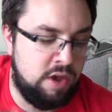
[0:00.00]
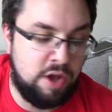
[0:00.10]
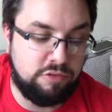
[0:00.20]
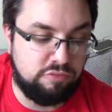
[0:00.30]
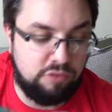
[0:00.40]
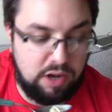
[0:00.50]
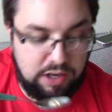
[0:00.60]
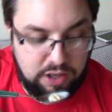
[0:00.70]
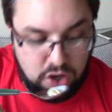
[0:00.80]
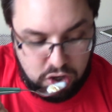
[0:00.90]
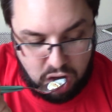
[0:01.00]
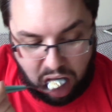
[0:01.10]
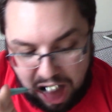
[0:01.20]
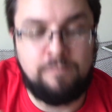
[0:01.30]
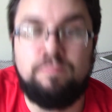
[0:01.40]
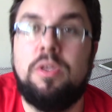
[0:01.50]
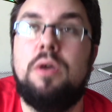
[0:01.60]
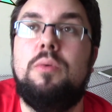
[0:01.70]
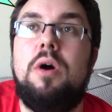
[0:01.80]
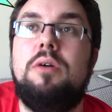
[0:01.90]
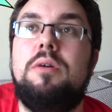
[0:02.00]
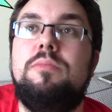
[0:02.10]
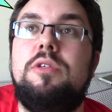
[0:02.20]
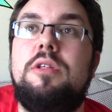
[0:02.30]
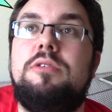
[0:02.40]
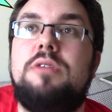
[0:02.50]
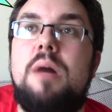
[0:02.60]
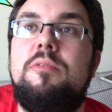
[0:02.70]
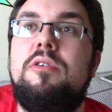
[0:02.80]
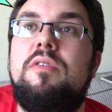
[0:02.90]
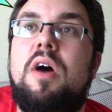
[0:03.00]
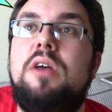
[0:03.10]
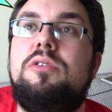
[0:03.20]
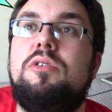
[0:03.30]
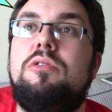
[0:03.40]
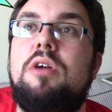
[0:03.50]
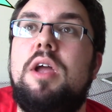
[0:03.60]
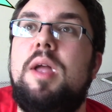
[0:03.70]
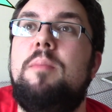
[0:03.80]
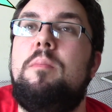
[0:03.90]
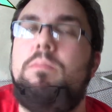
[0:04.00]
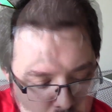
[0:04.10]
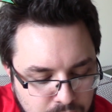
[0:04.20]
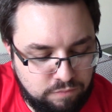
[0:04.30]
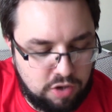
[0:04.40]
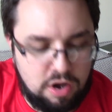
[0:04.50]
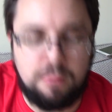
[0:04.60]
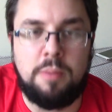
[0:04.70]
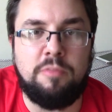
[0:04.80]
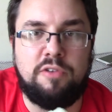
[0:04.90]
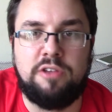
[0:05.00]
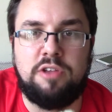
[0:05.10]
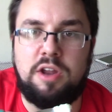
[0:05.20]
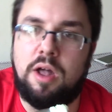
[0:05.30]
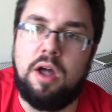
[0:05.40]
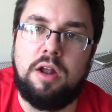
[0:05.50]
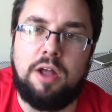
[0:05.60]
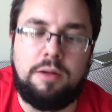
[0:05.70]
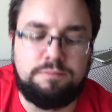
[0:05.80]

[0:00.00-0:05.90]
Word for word: It's really good. Welcome to the summer of ice cream. Can't remember if I said it earlier.